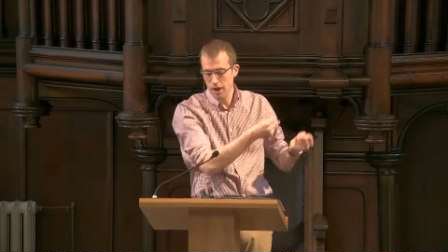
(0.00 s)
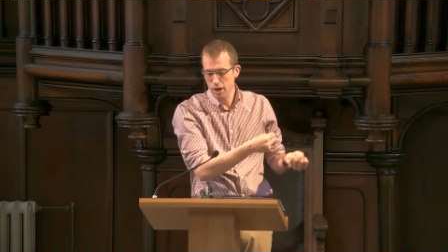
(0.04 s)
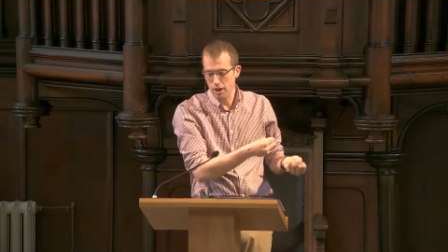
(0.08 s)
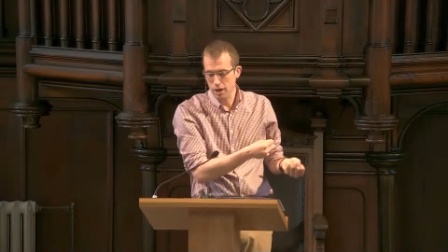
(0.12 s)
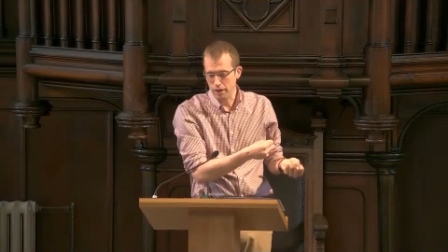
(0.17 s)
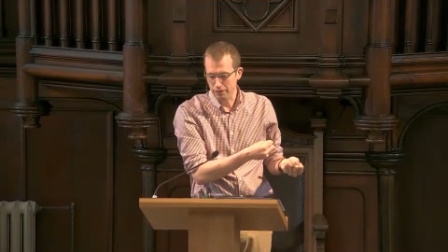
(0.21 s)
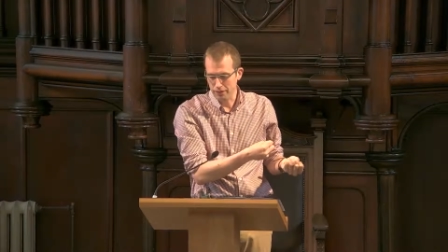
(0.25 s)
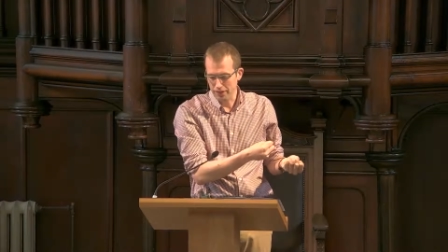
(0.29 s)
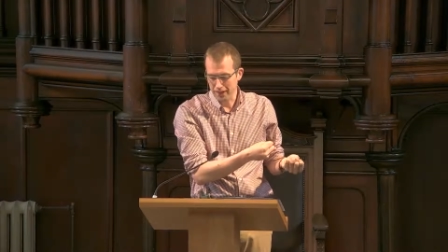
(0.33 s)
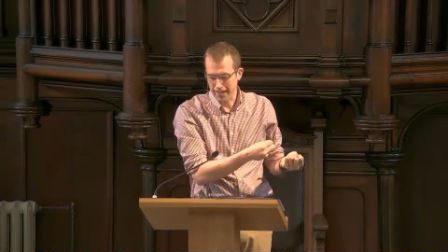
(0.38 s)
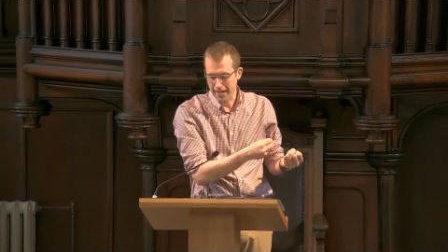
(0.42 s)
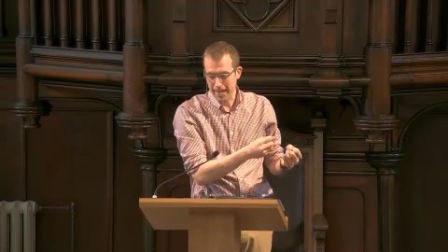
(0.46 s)

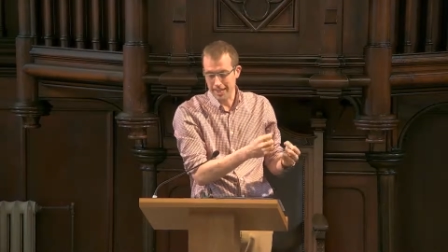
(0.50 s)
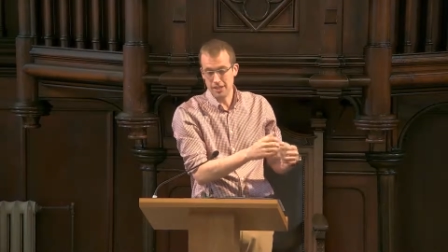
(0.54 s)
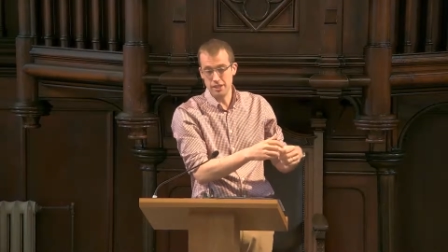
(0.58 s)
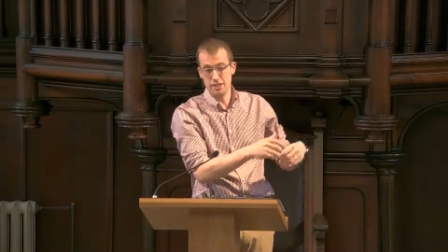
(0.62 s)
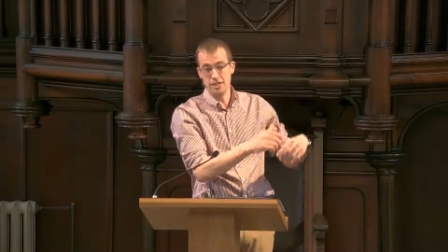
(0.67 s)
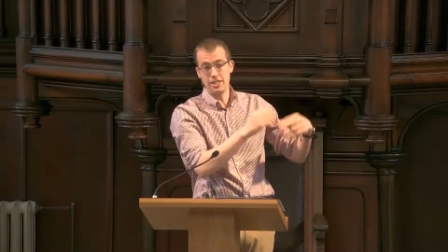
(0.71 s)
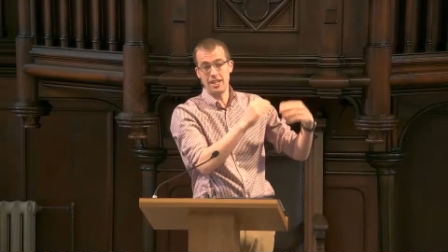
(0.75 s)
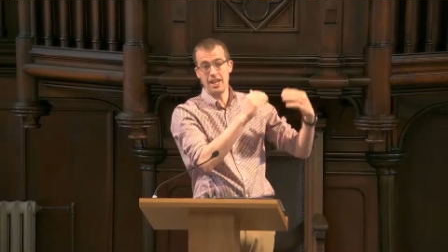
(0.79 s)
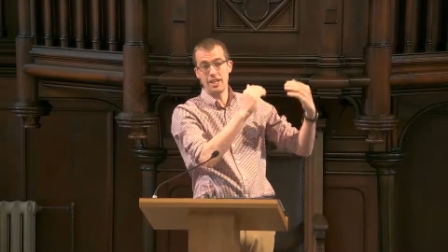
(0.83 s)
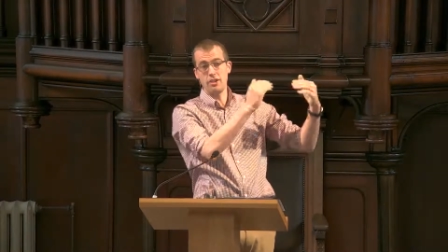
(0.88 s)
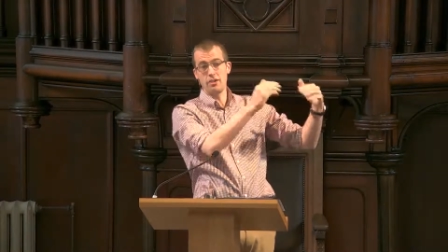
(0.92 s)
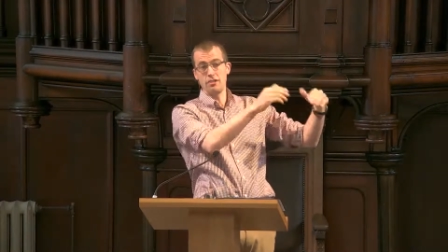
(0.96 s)
of the ladder
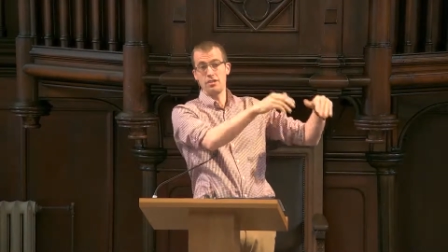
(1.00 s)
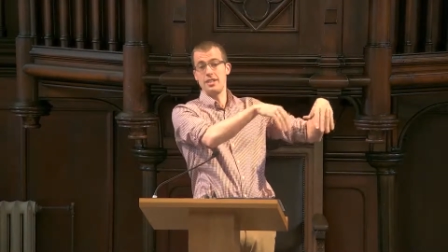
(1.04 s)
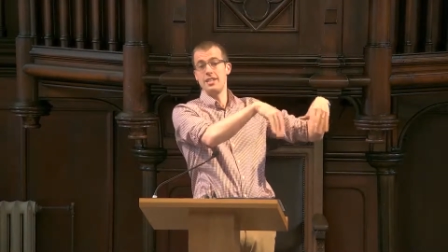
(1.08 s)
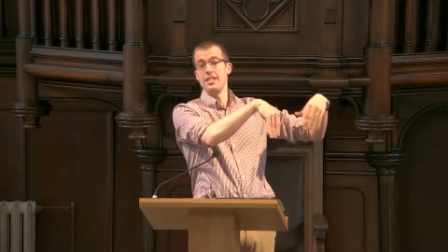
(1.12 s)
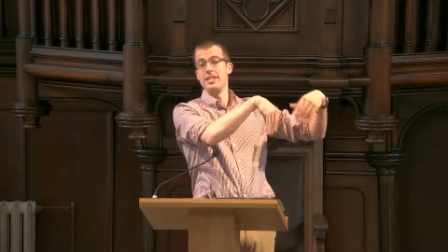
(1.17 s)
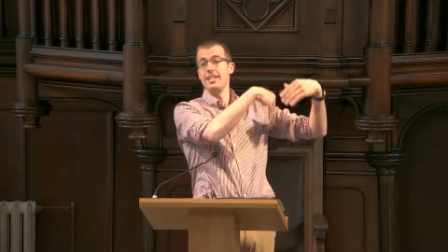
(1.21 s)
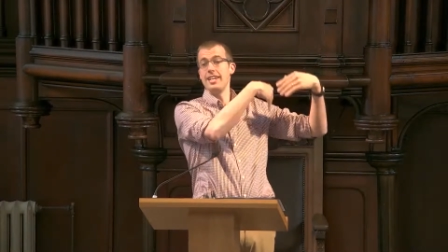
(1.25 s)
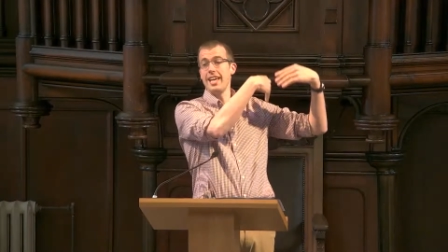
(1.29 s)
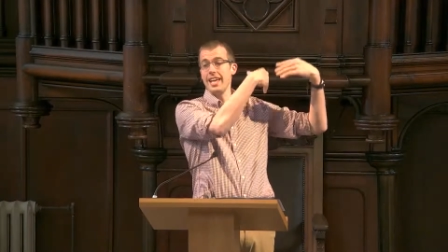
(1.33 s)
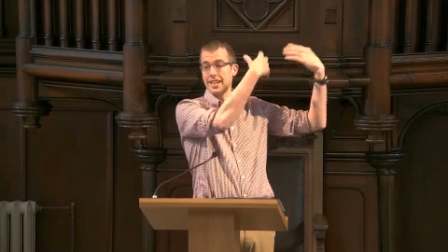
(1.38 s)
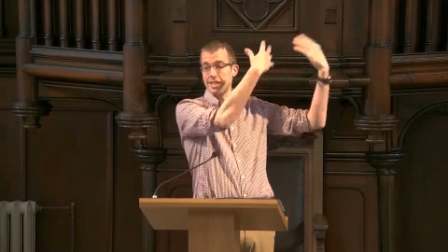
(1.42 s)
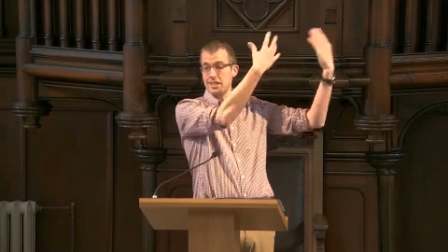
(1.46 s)
to get onto the
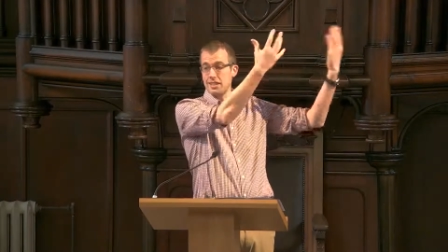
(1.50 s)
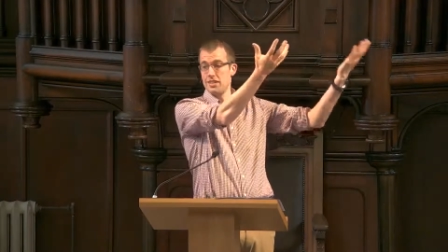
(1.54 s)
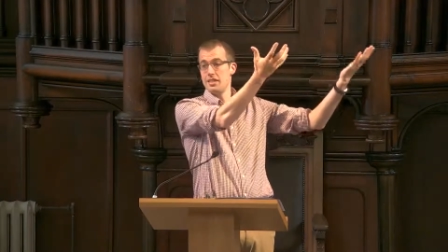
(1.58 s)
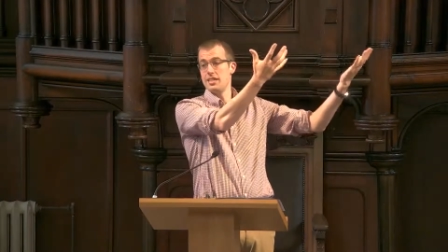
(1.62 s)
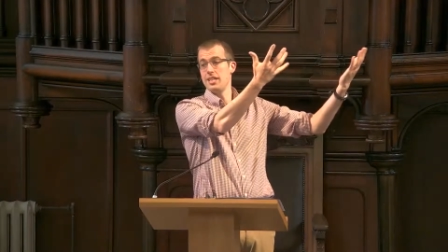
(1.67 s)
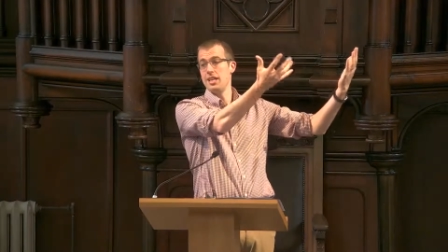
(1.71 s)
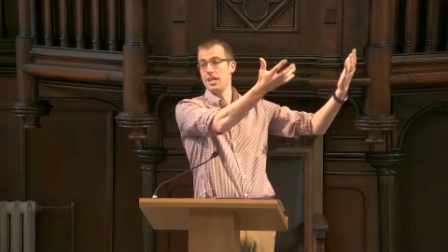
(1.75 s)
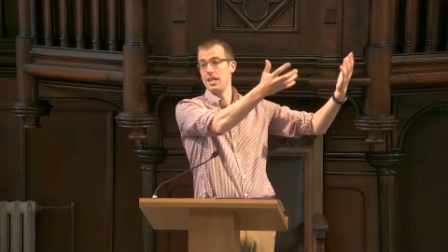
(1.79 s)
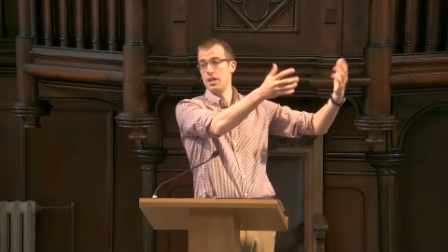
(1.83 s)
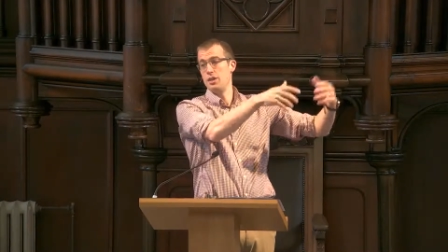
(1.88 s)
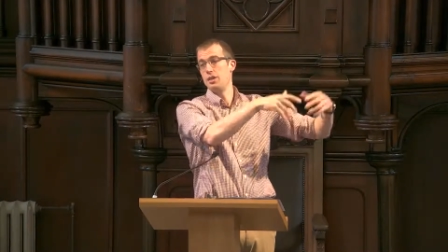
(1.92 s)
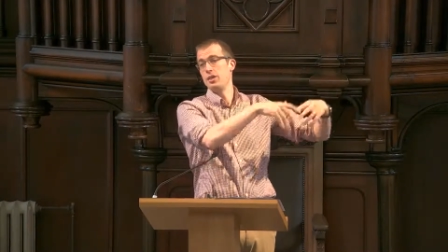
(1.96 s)
next
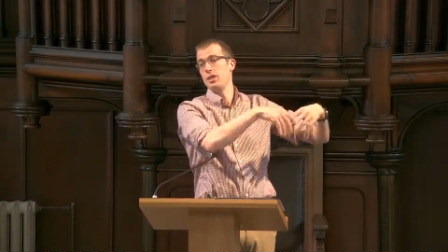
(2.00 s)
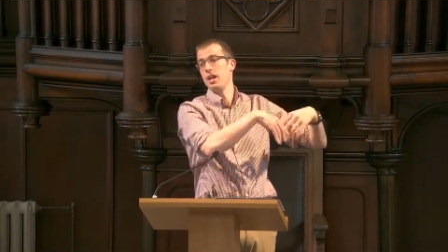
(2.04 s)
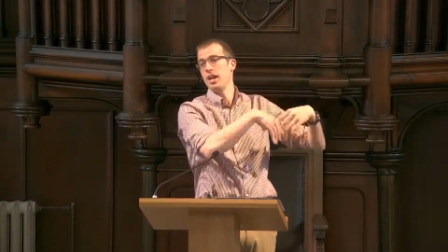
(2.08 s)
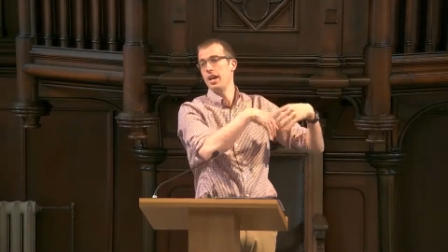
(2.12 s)
stage